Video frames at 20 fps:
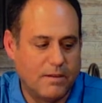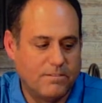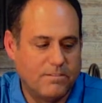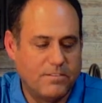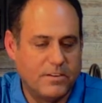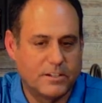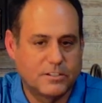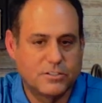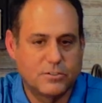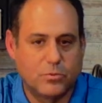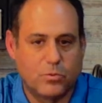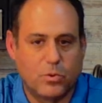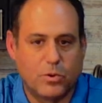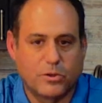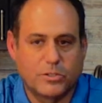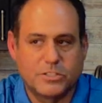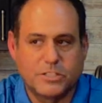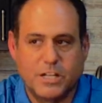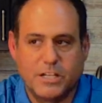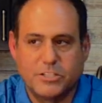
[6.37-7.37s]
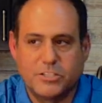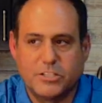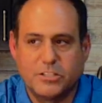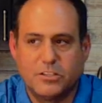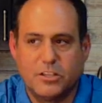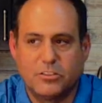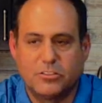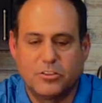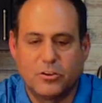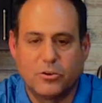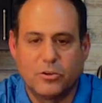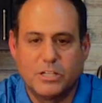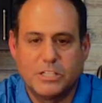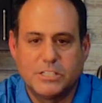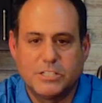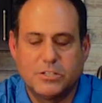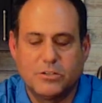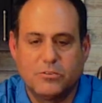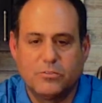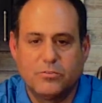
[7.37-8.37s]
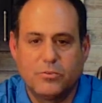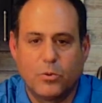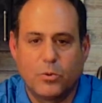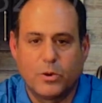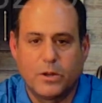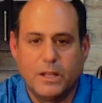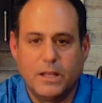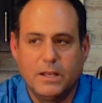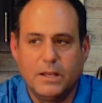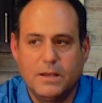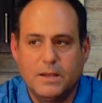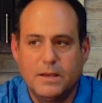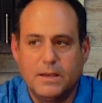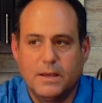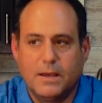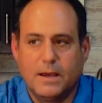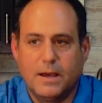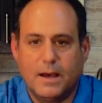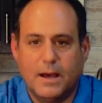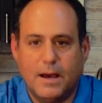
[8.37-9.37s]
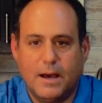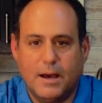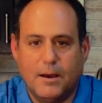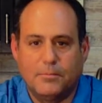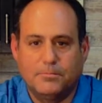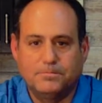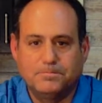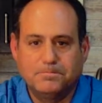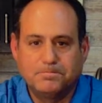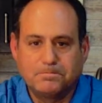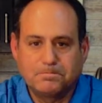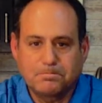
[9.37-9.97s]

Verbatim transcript: Fix Workstation, the 3240. Um,